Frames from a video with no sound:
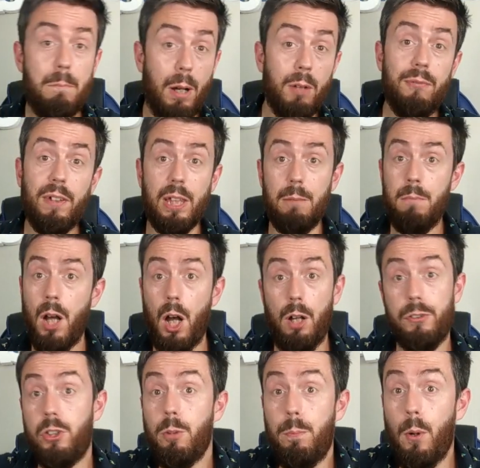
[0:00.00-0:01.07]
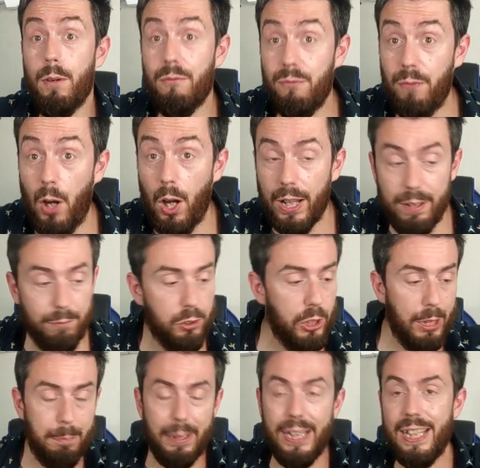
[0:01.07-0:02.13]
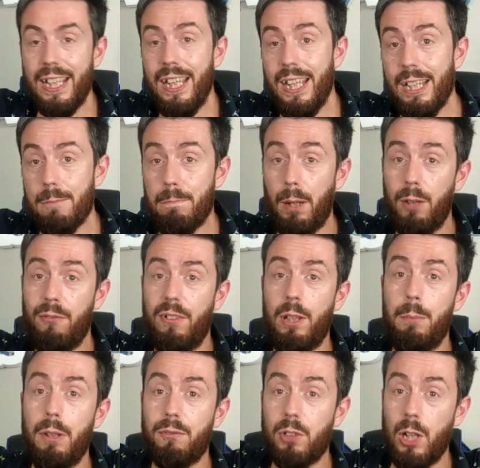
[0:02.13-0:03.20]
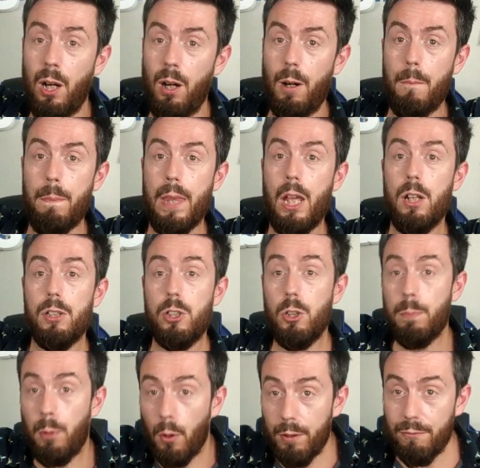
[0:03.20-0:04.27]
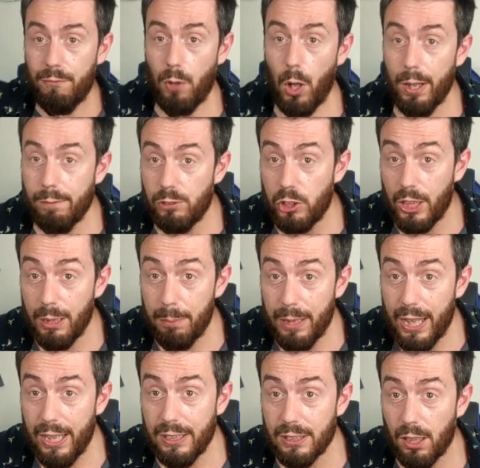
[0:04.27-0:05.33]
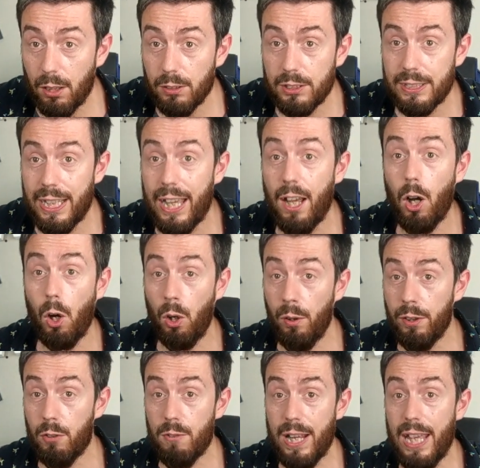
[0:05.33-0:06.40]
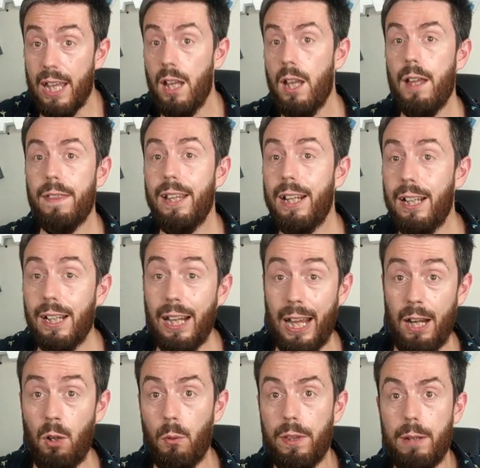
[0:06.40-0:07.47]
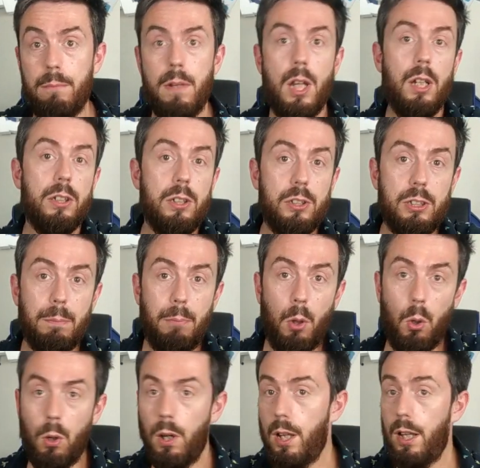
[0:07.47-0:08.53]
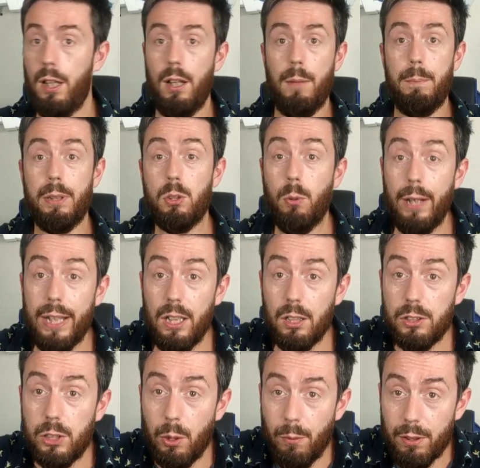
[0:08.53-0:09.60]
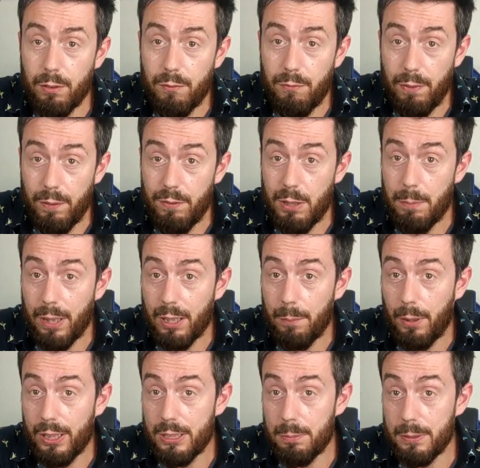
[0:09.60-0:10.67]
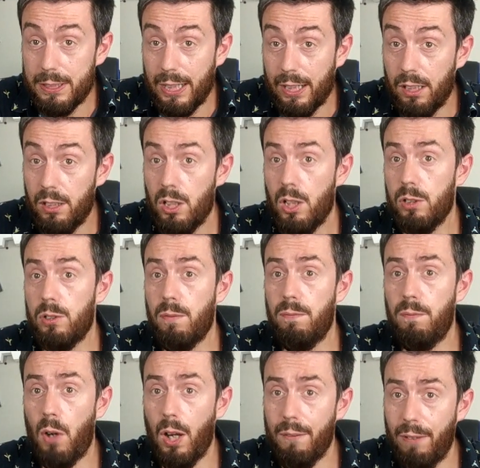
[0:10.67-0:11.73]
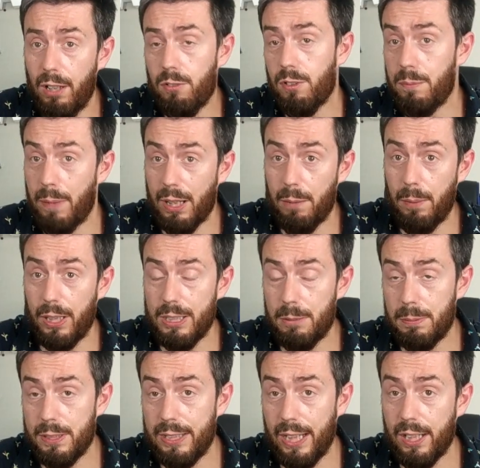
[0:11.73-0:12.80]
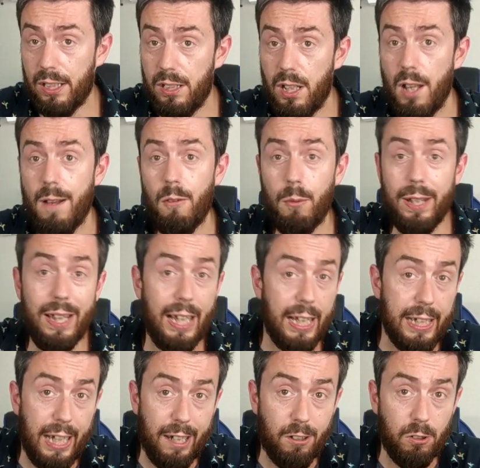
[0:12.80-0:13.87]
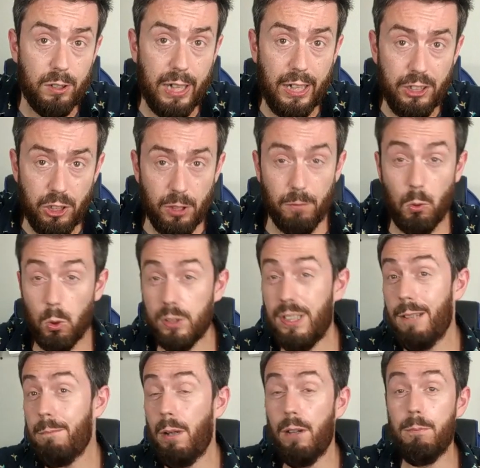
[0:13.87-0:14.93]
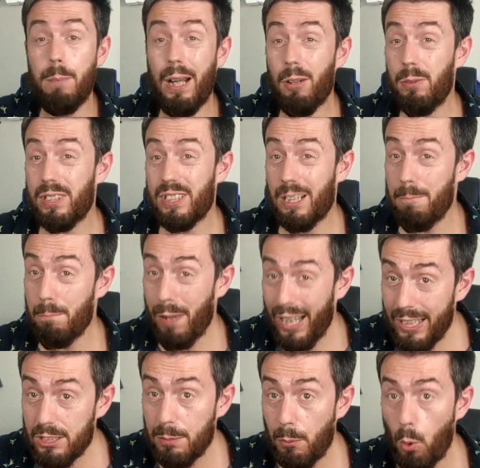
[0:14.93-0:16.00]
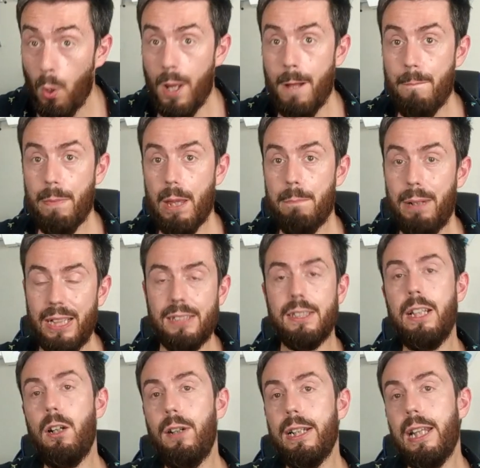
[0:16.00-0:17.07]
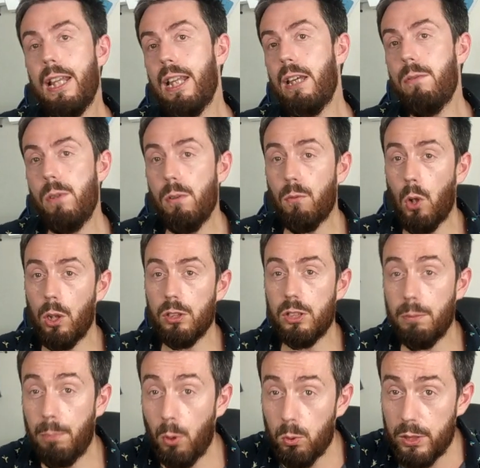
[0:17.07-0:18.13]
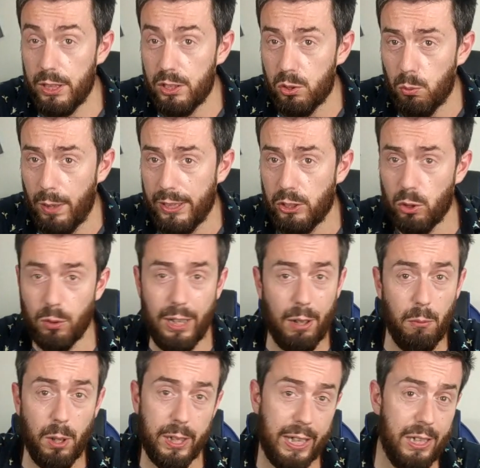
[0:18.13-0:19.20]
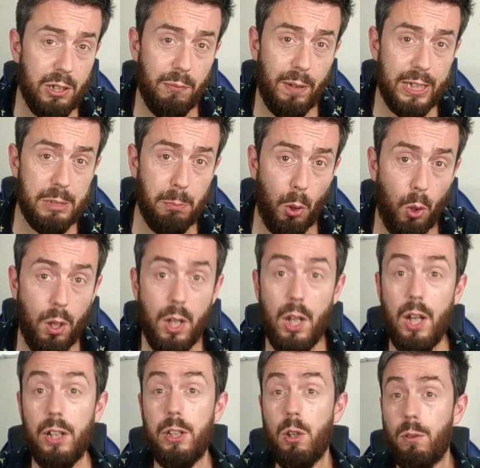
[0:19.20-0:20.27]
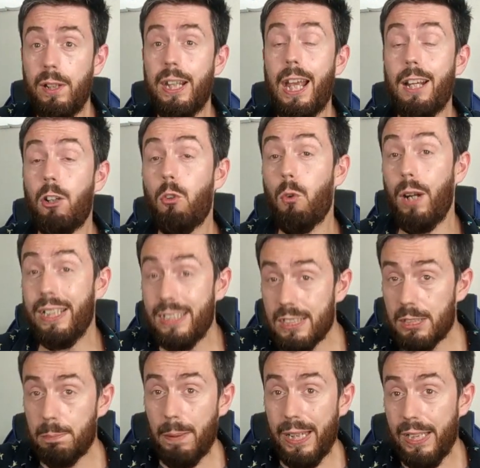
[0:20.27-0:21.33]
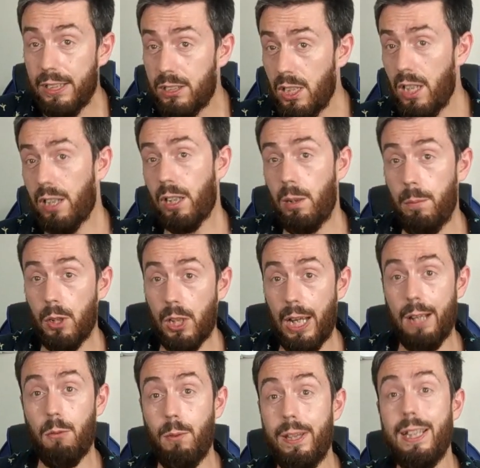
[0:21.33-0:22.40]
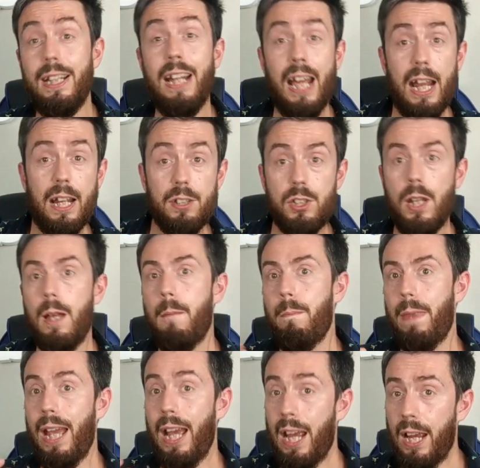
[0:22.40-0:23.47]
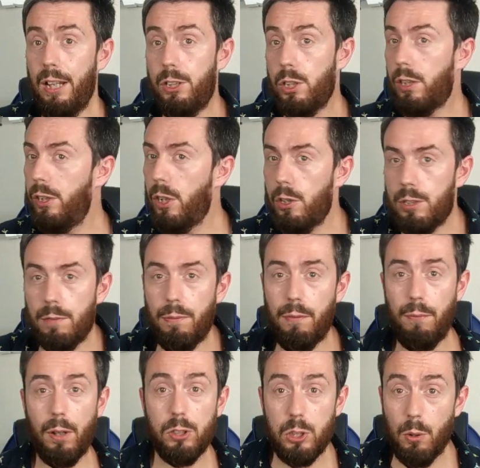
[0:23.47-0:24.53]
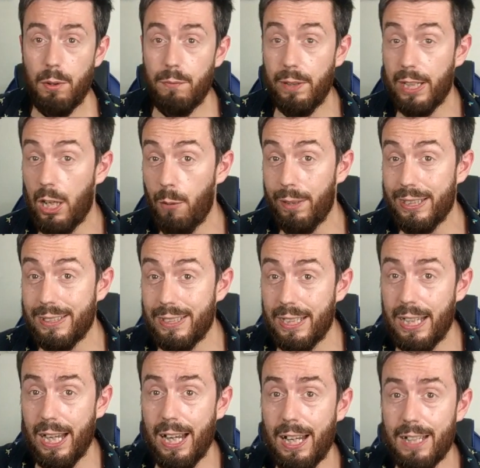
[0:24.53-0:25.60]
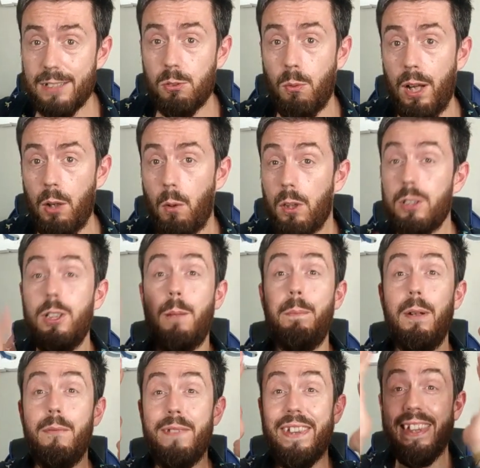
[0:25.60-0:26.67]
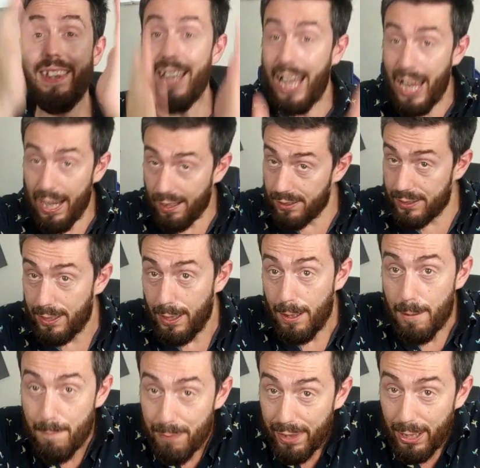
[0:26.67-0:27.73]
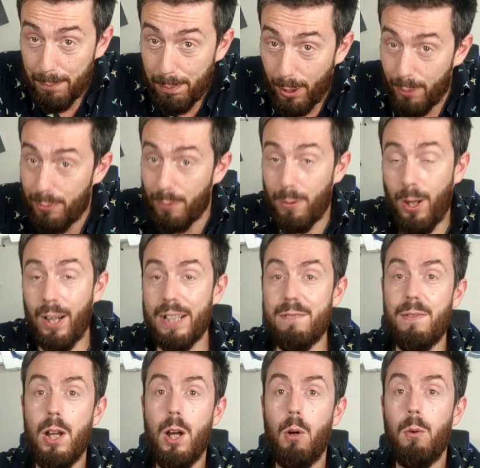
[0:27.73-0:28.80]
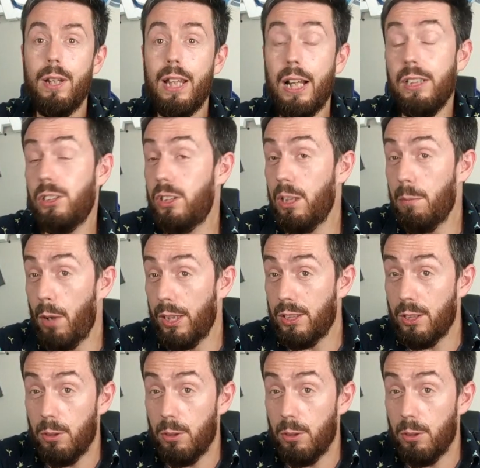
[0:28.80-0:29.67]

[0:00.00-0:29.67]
Both of them are 2.5 GBE. Both of them have got 2.5 GBE slots there on the rear that allow them to support between 250 megabytes per second to 500 megabytes per second with link aggregation. Of course, they're both backwards compatible, but it's the idea that if you've got a supported switch or network interface port, you can get greater speeds communicate with the NAS and you can use it for photo and video editing as well. On top of that, they both arrive with HDMI